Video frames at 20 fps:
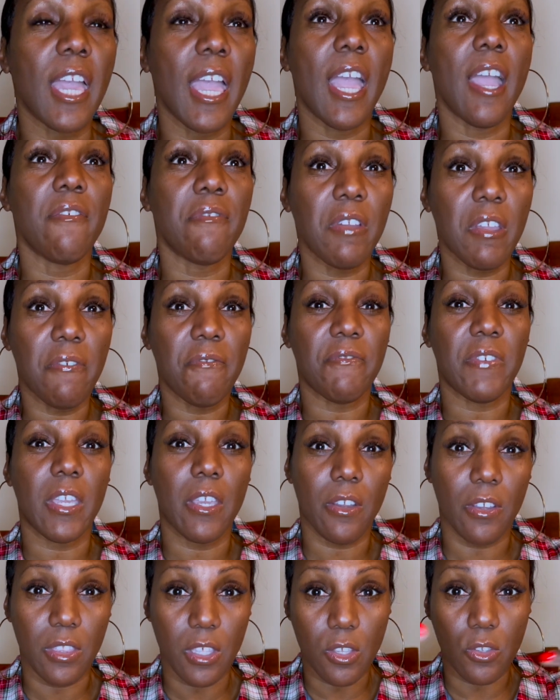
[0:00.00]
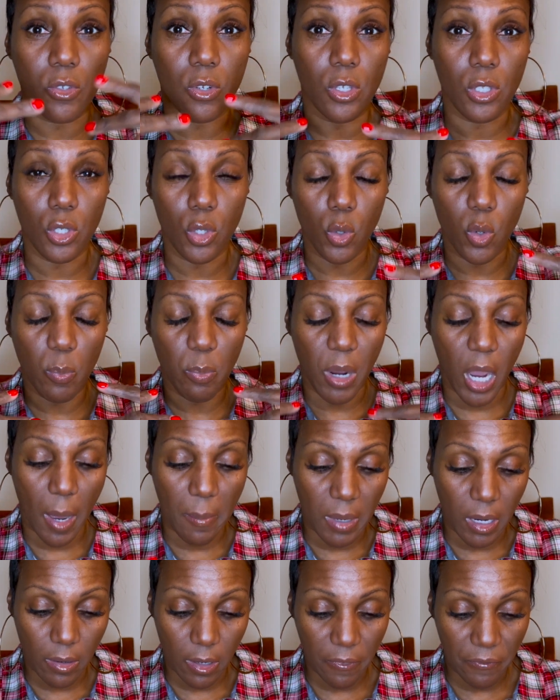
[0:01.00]
every fear, these are the two
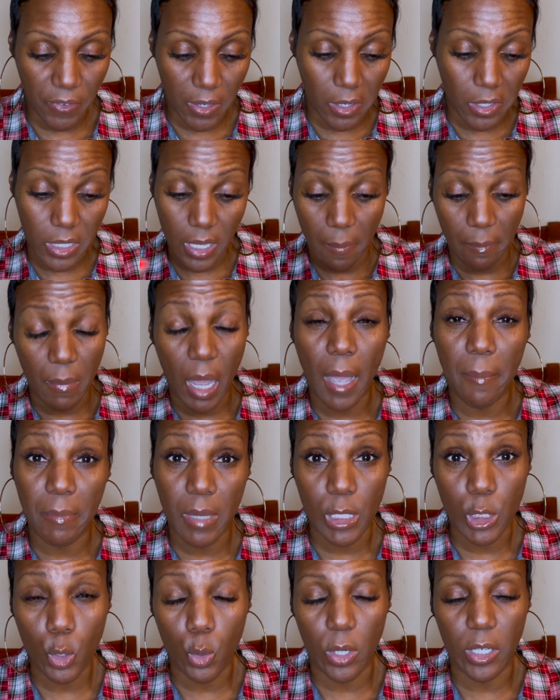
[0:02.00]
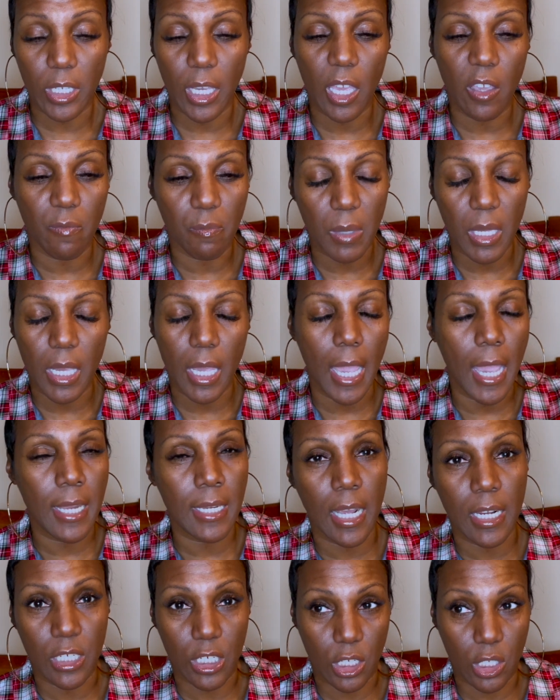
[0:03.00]
primary fears that my mentor gave me. And
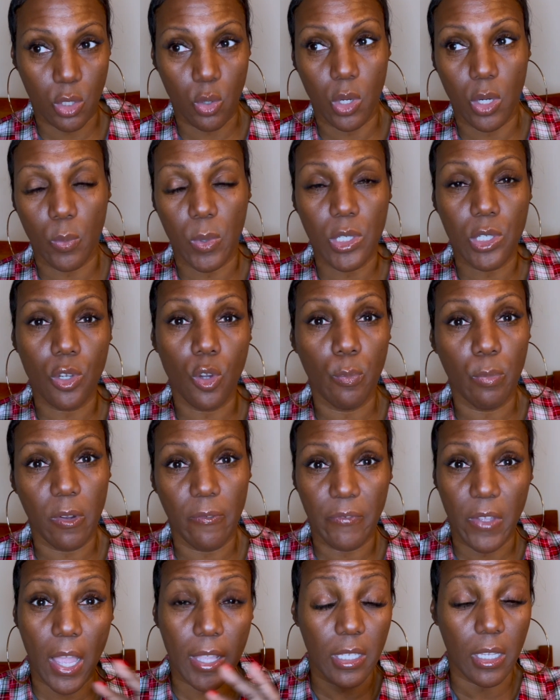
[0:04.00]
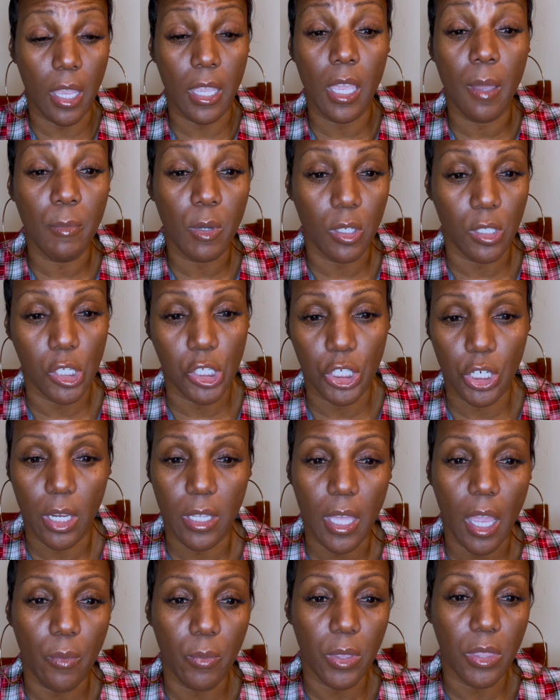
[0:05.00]
I just thought it was so profound, and I am going to share
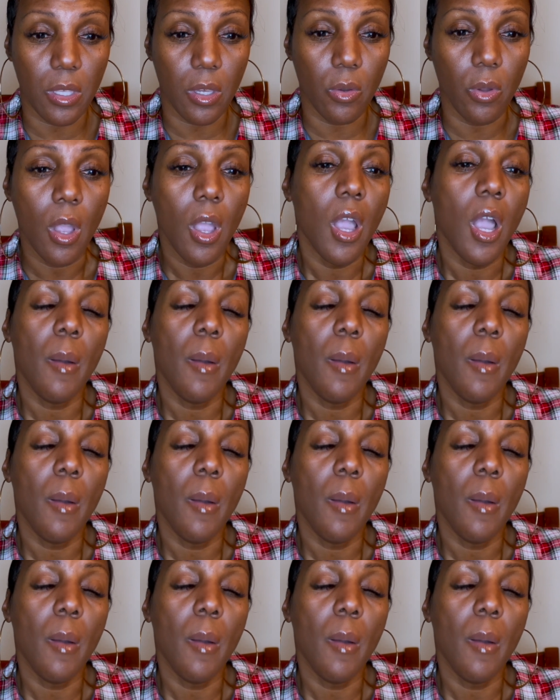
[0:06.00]
that with you.